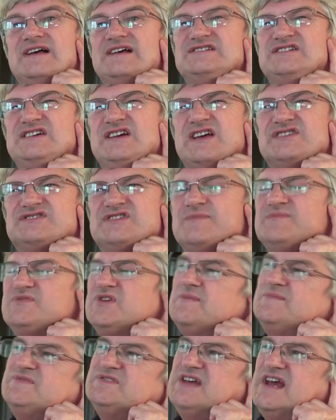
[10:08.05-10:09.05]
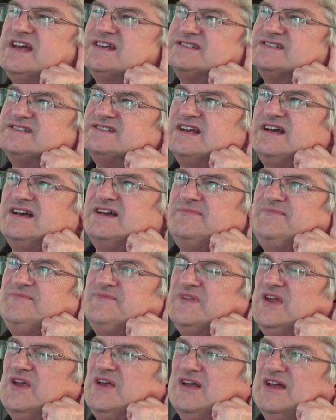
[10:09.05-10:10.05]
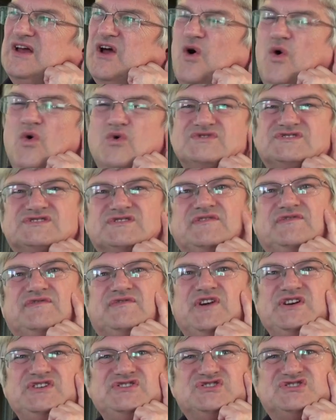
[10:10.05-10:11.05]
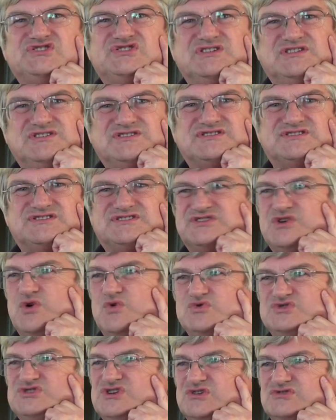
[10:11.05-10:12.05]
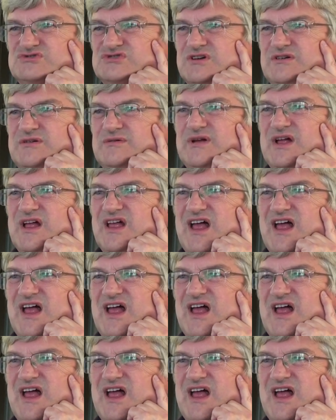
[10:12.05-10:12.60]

She gets sometimes gets um, hordes of French school children,